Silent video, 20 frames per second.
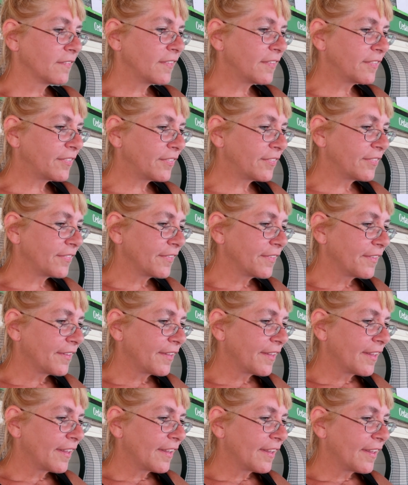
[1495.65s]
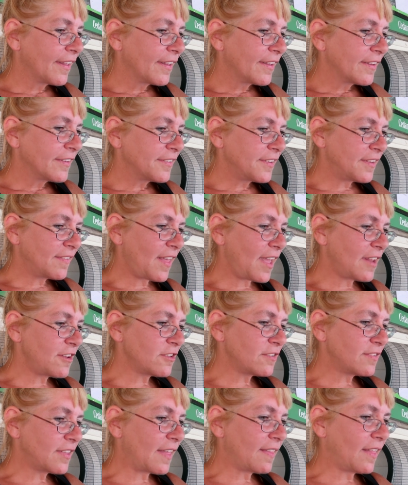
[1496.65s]
We're we are off to. Did they
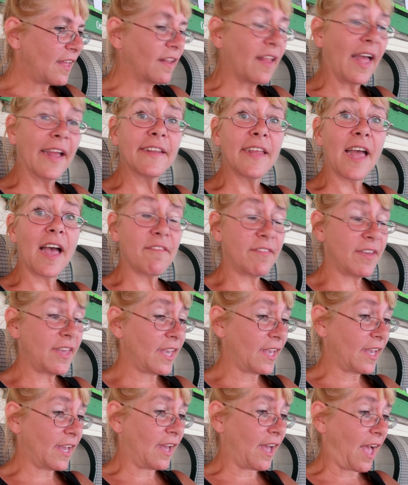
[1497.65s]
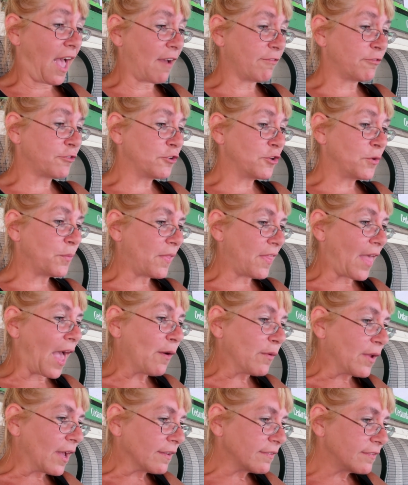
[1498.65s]
just say they liked having an uh, afternoon
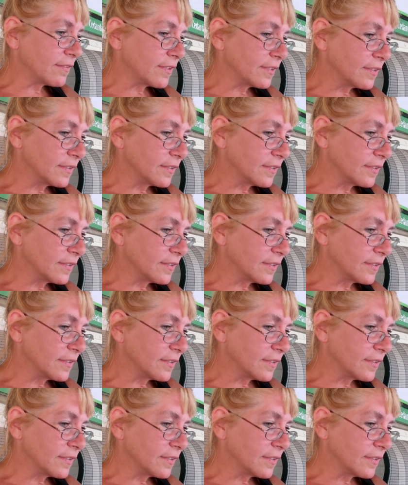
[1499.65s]
without us?